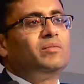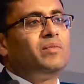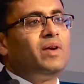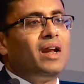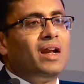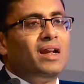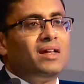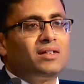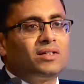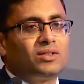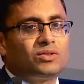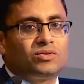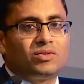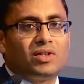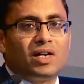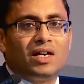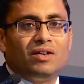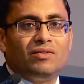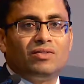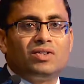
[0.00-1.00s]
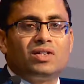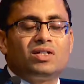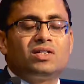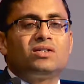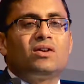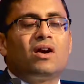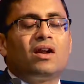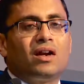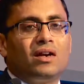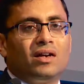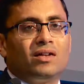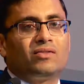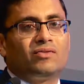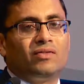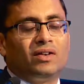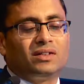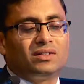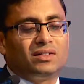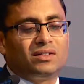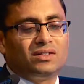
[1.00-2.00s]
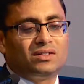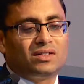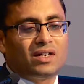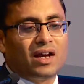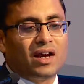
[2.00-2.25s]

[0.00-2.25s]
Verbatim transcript: mainly is associated with systolic dysfunctions